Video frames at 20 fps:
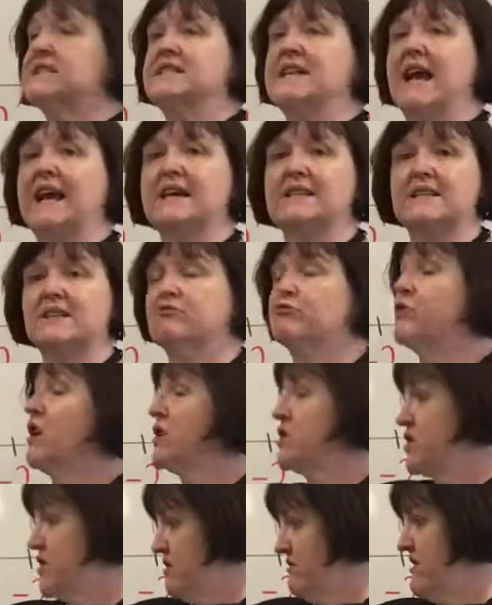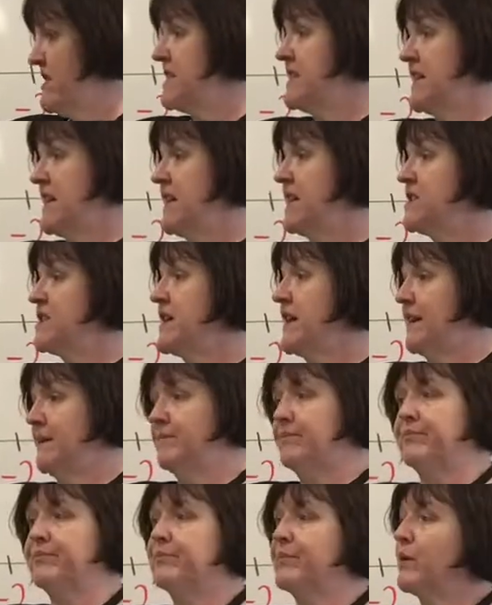It's negative, Russia indeed, yeah.
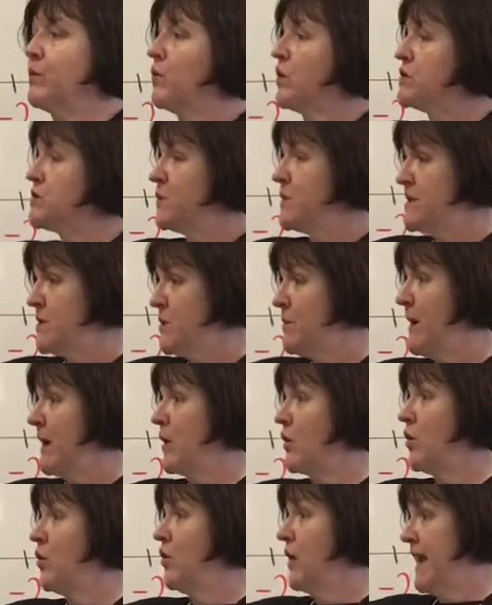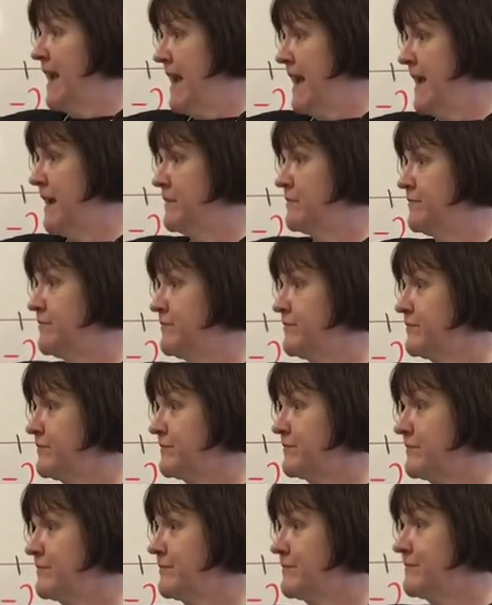But what do we do about cooling out?
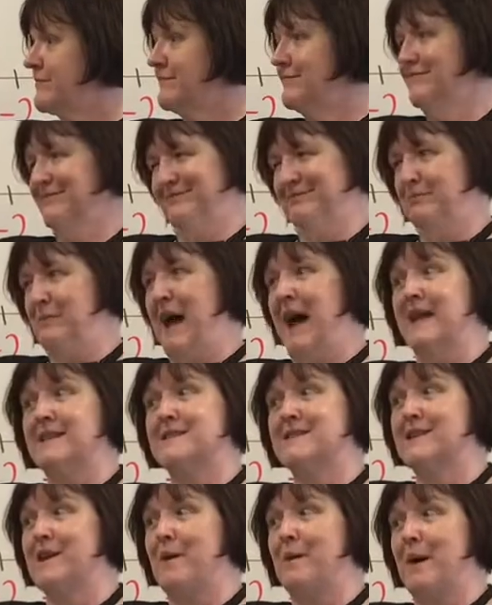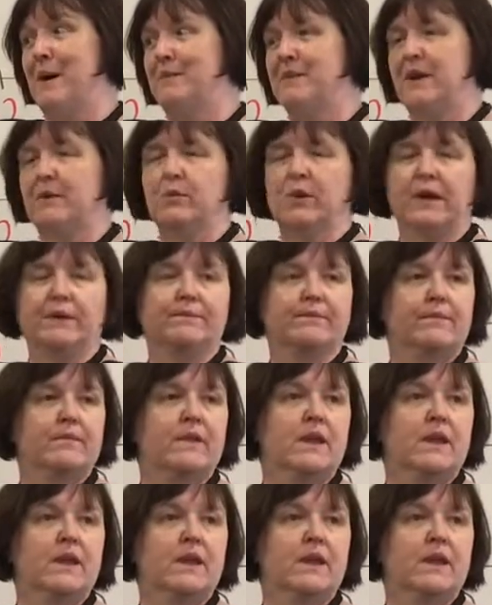Hands go up, don't we?